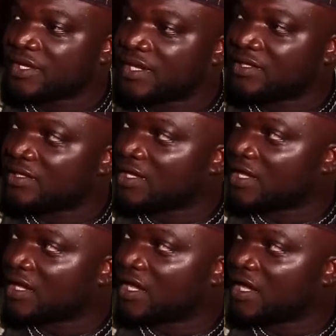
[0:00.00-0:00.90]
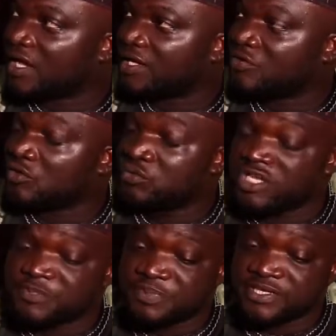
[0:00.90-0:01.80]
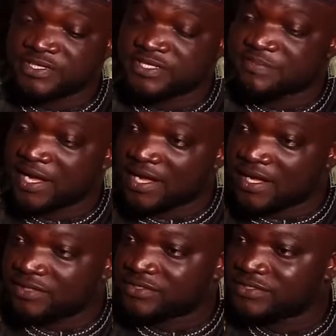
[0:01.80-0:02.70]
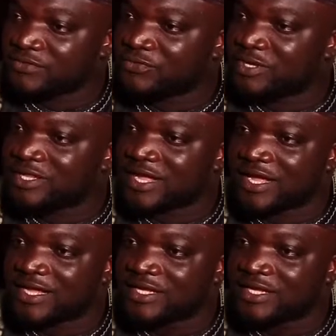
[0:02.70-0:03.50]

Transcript: And it always pleases my heart when I